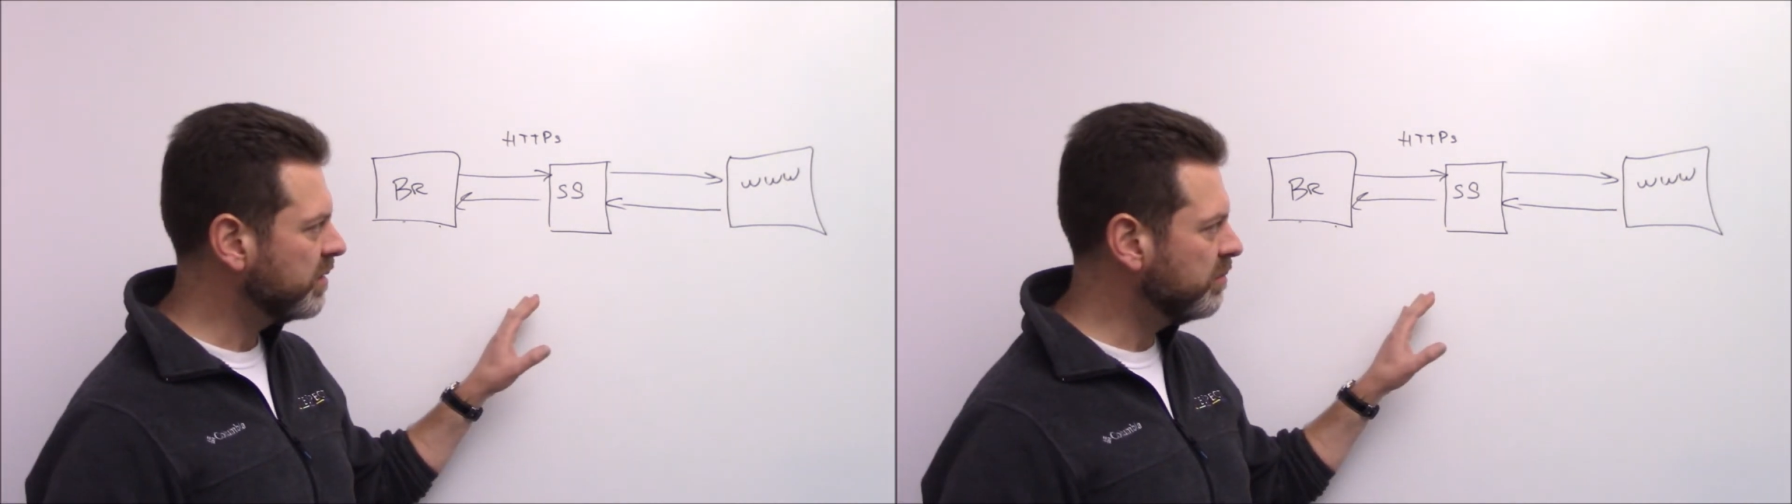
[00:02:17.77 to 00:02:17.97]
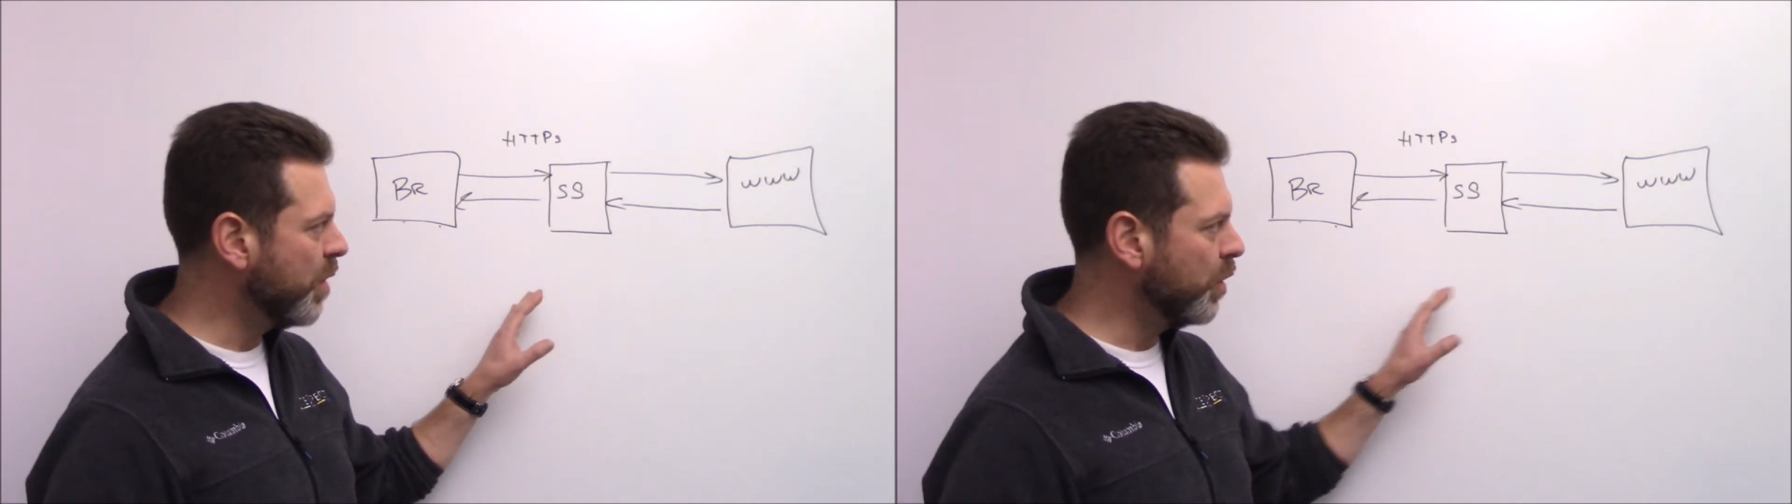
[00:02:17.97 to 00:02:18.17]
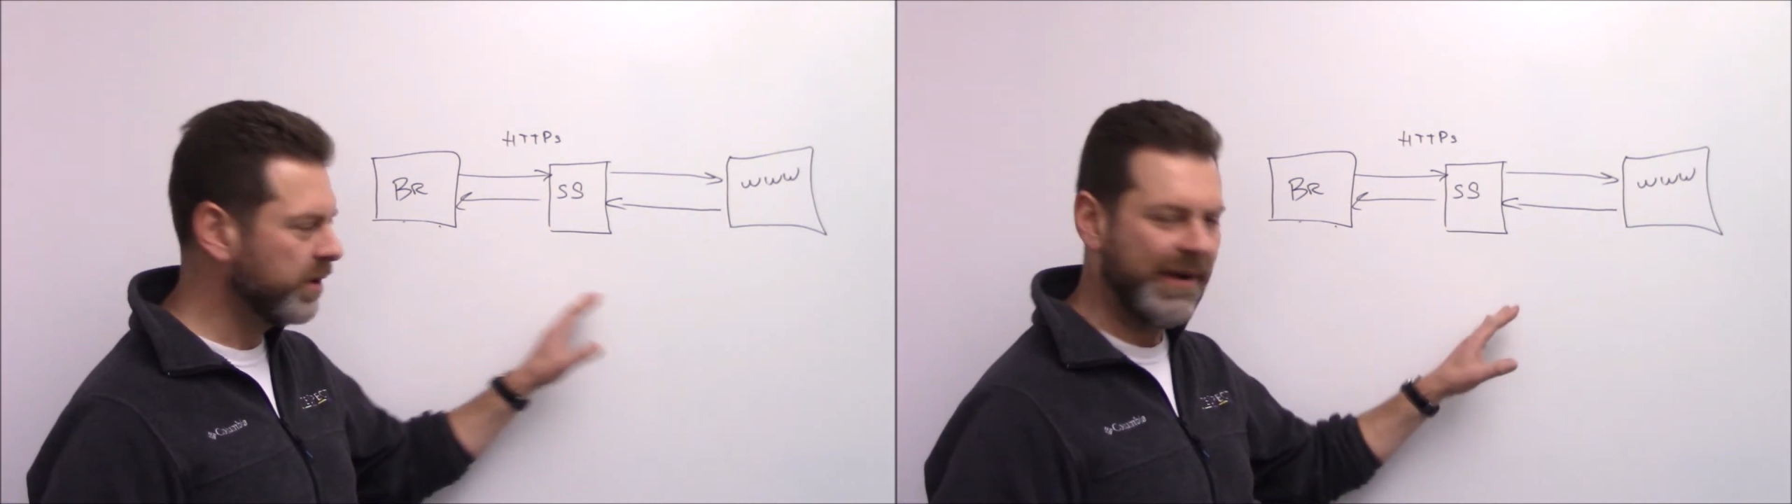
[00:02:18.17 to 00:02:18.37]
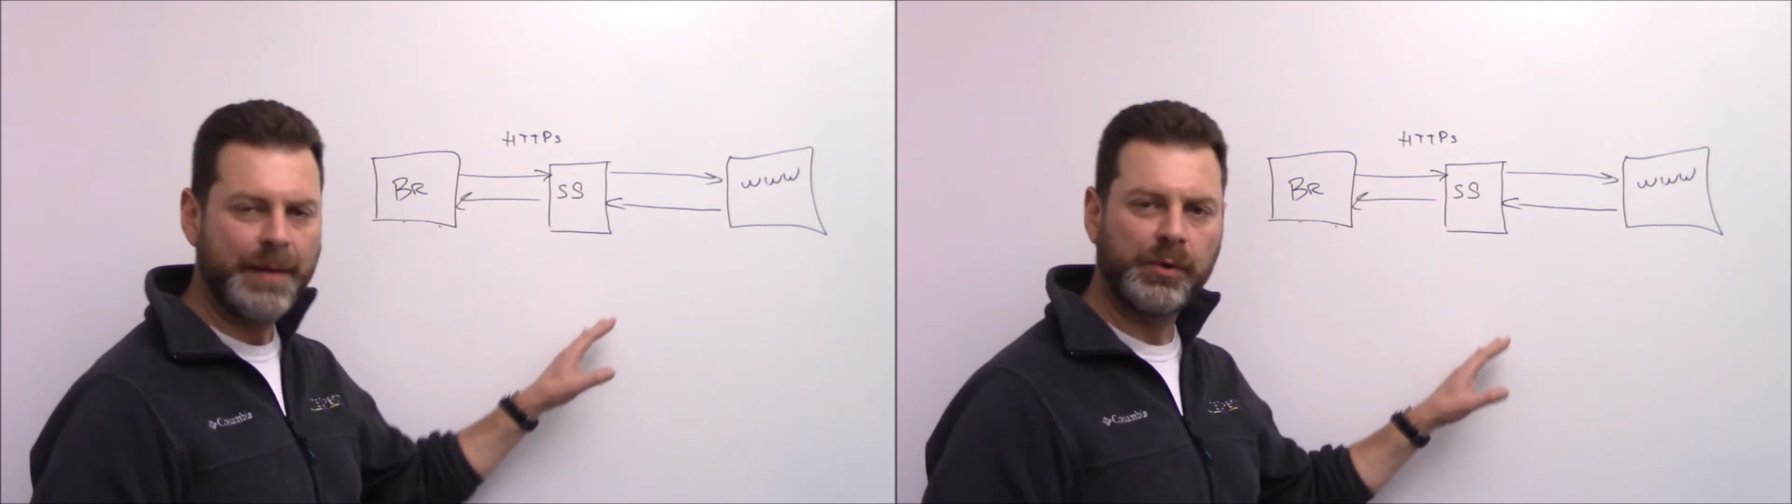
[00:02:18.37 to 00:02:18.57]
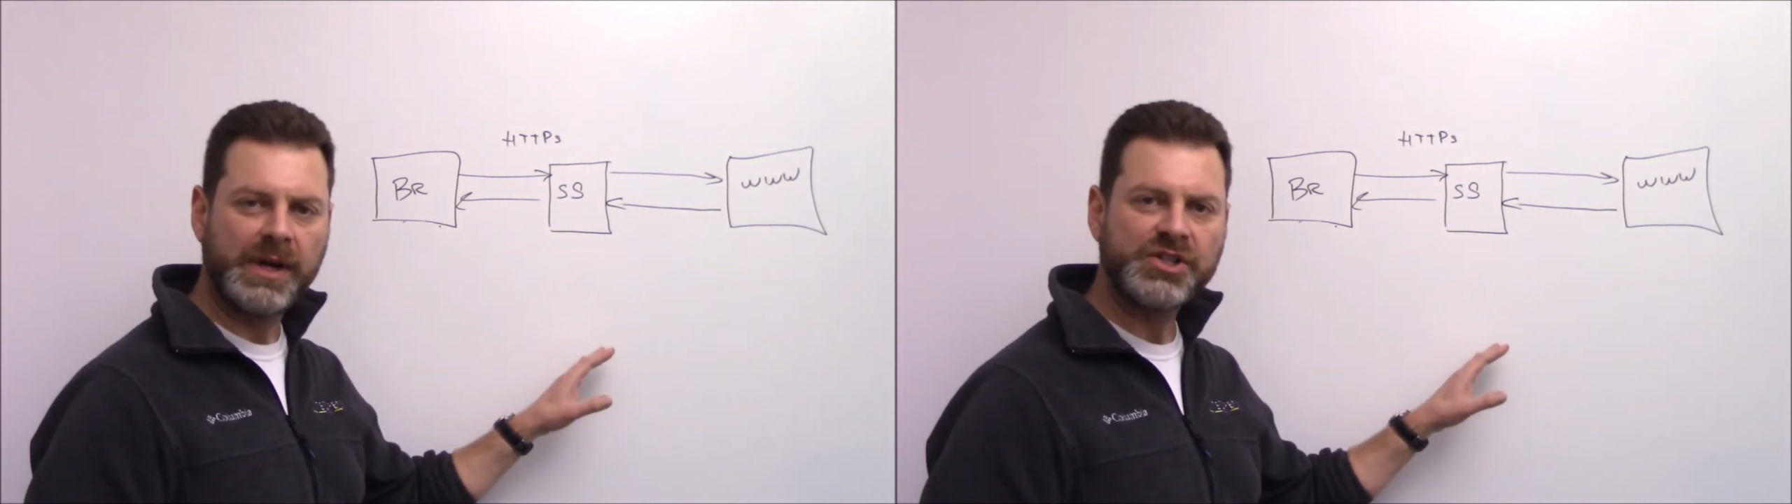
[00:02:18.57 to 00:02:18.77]
mode of
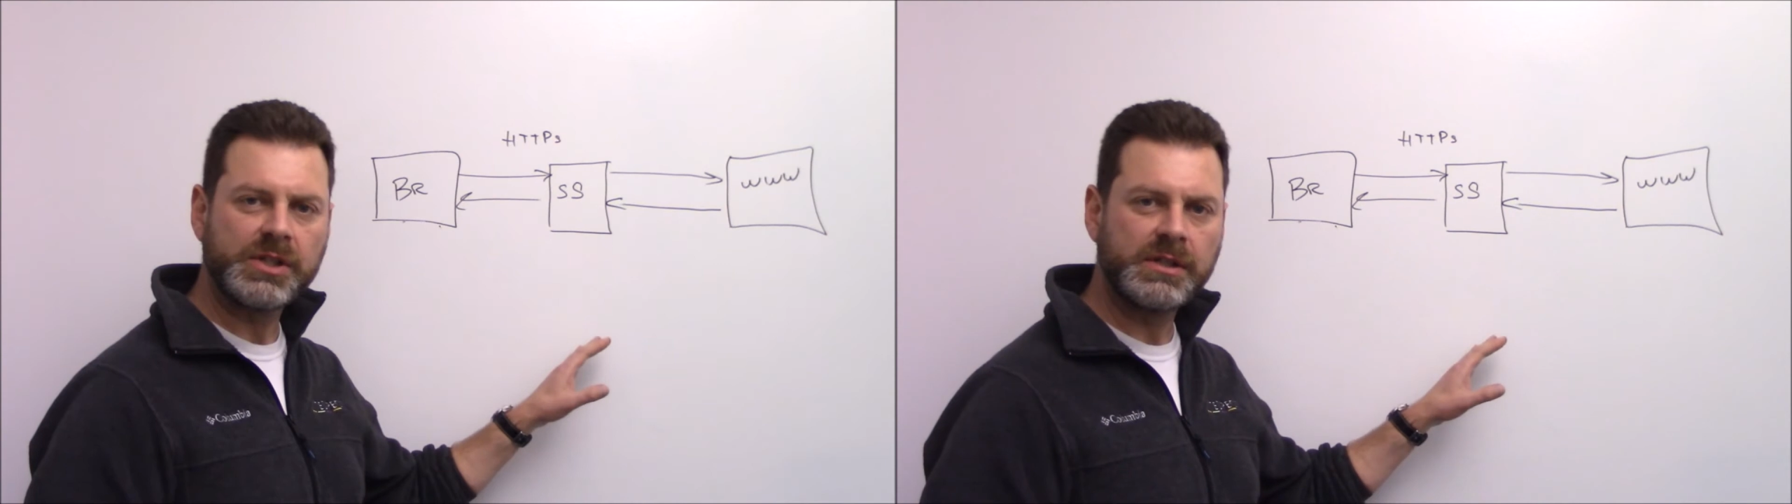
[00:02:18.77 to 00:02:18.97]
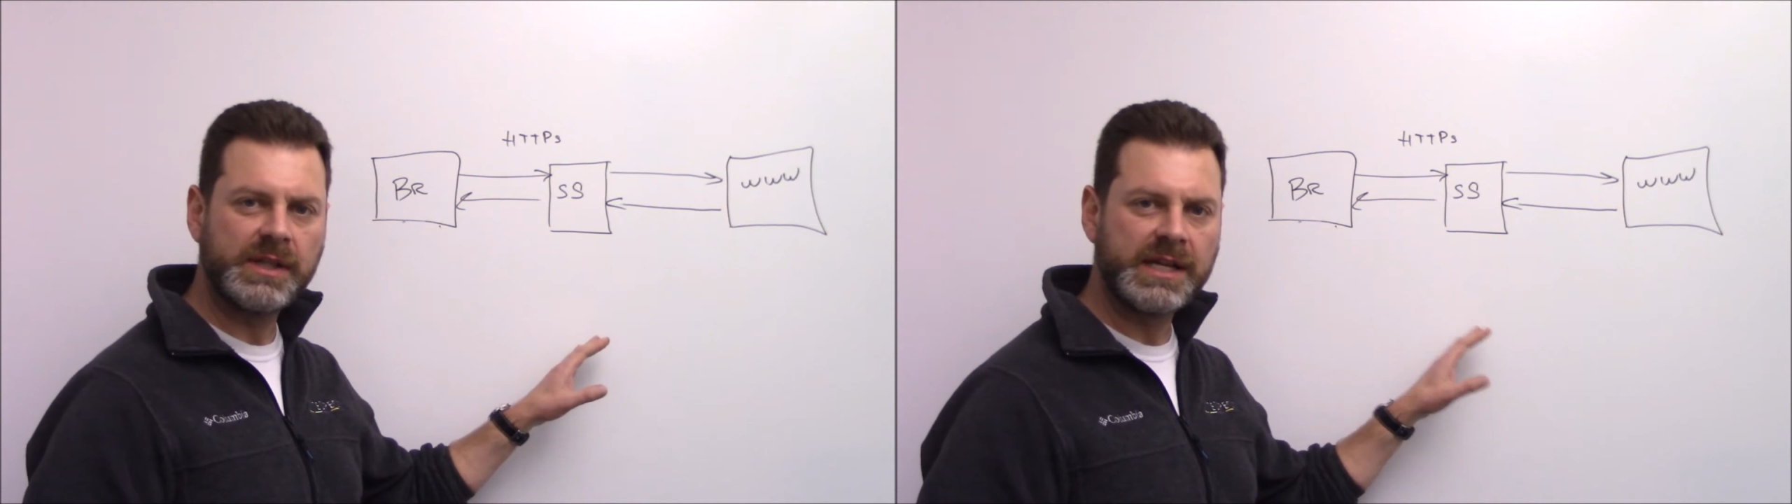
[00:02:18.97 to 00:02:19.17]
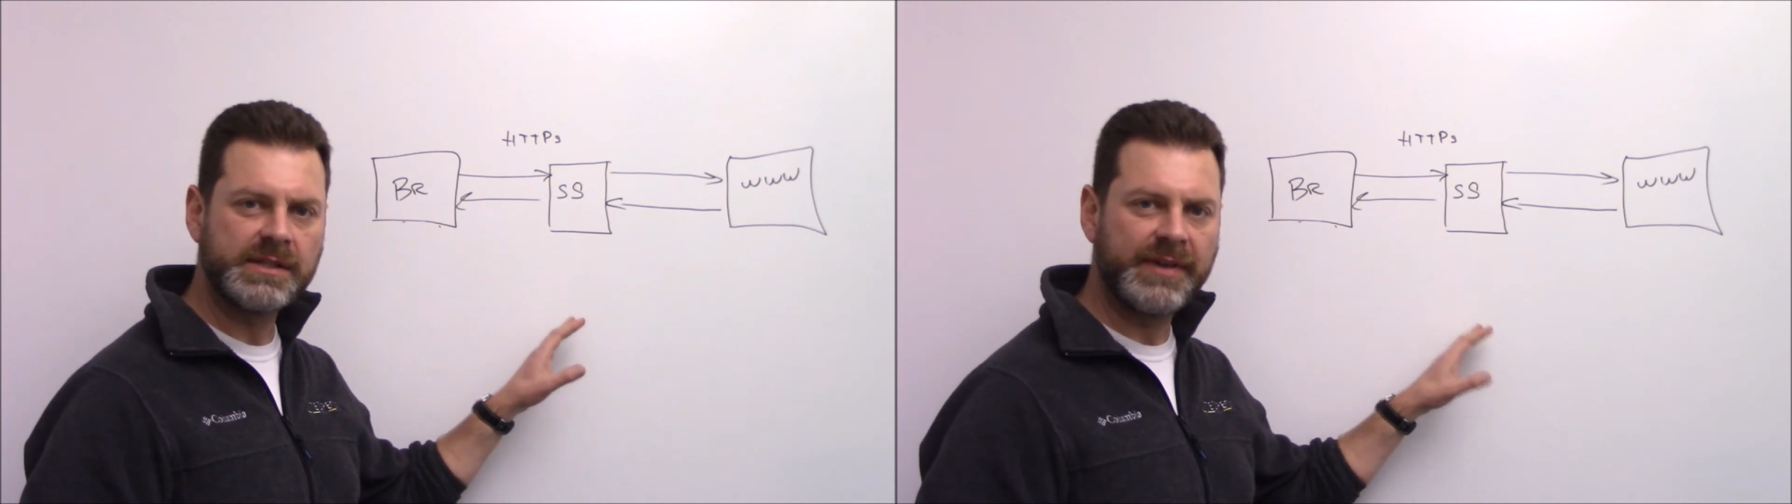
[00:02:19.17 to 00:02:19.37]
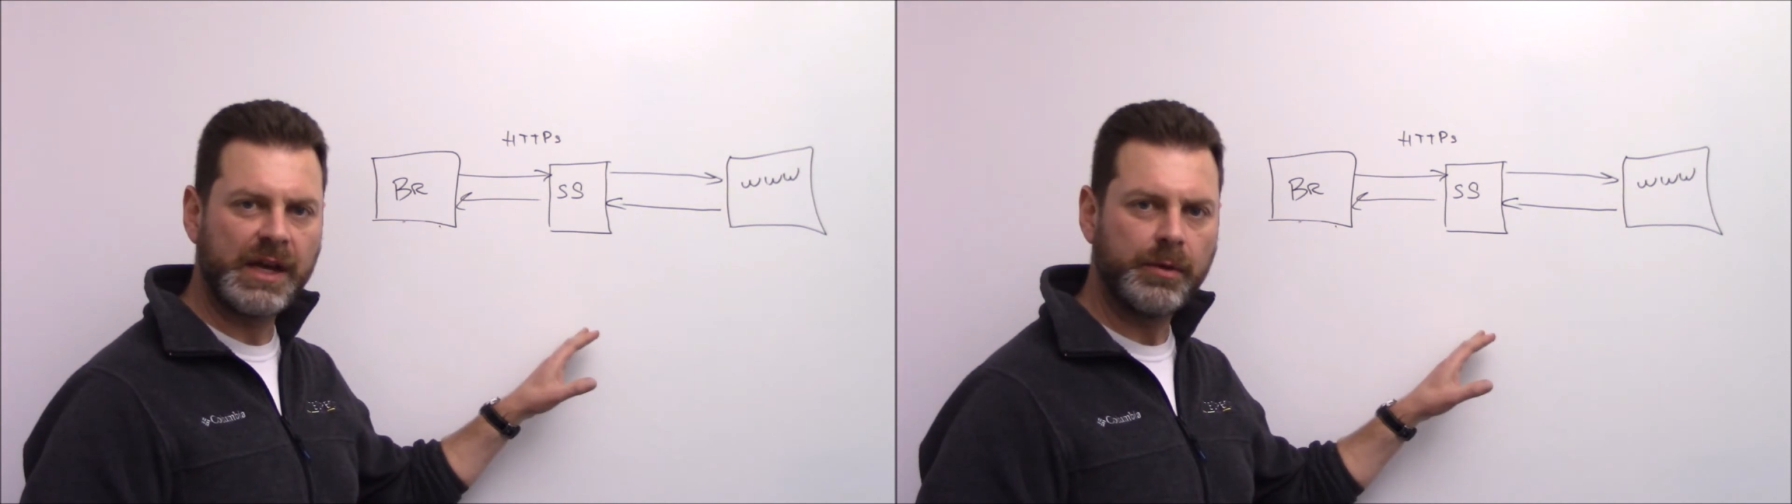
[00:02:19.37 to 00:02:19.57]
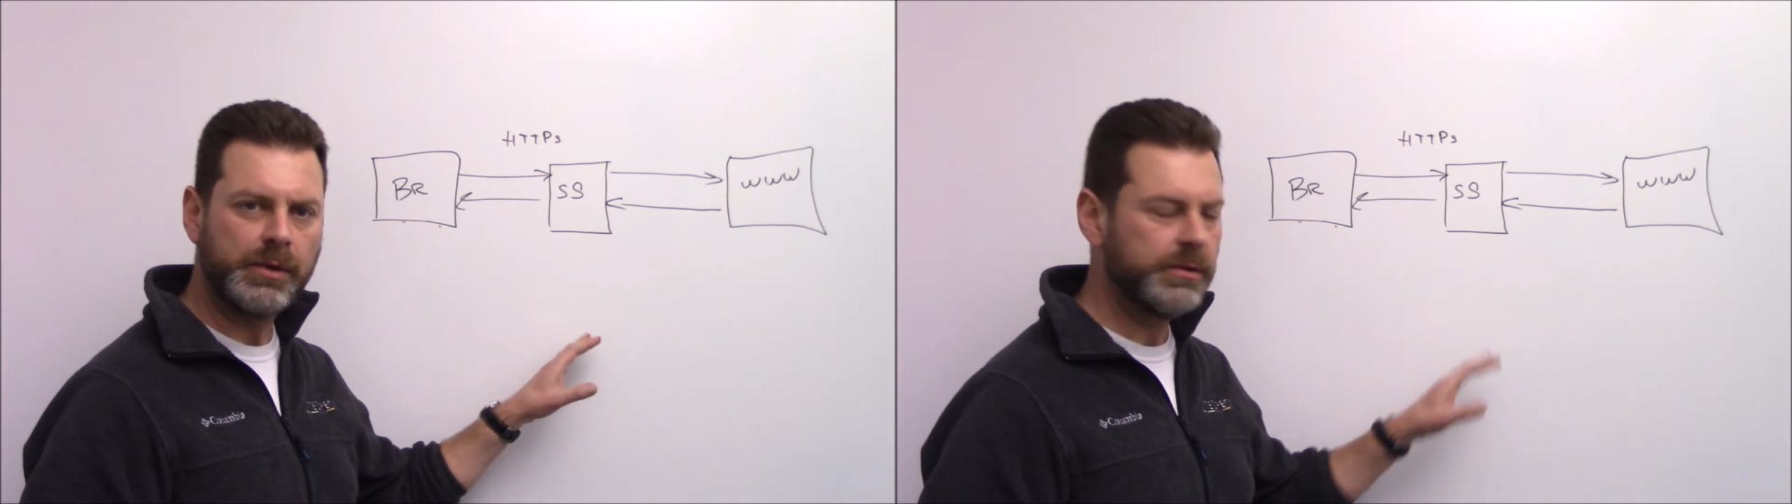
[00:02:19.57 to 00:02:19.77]
operation that is
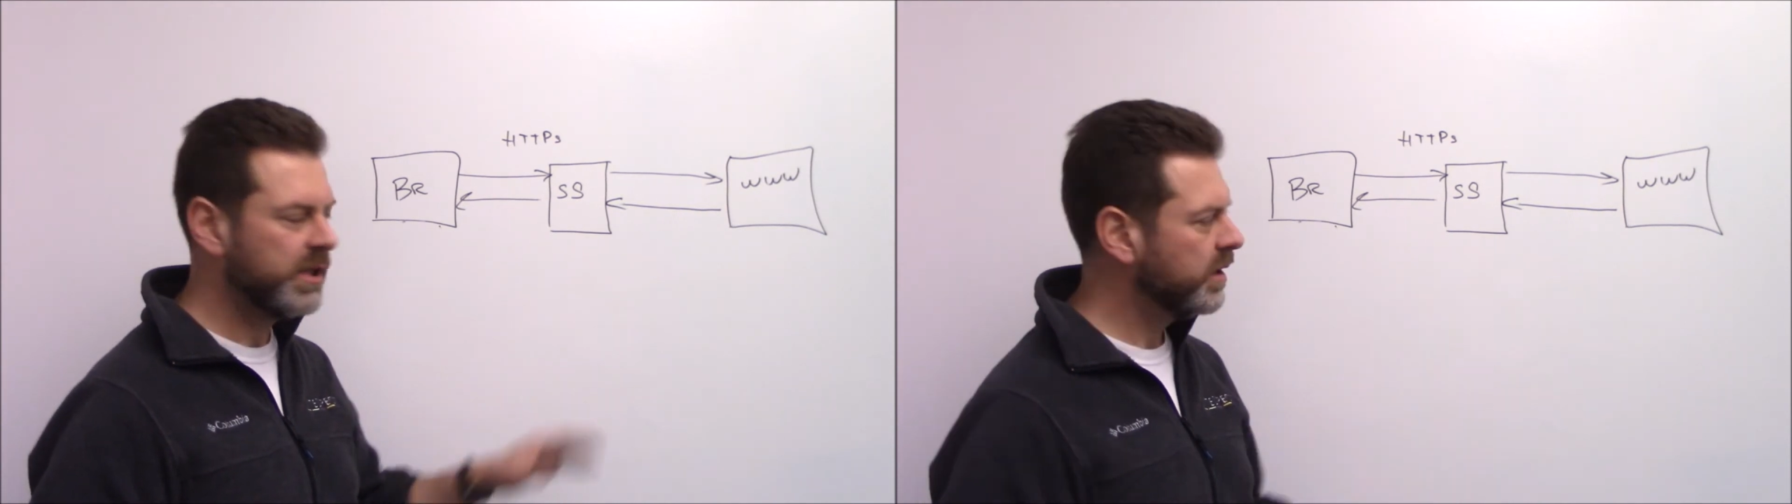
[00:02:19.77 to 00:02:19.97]
available,